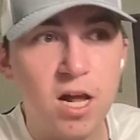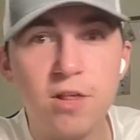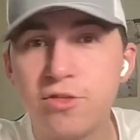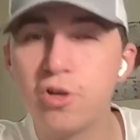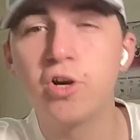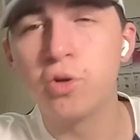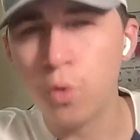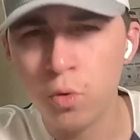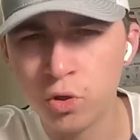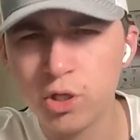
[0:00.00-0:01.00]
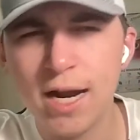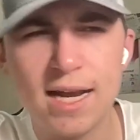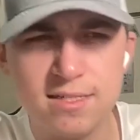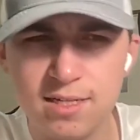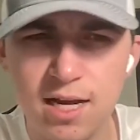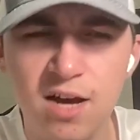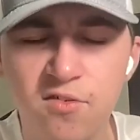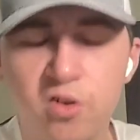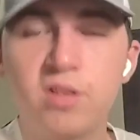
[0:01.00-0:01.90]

a third corner has to cover.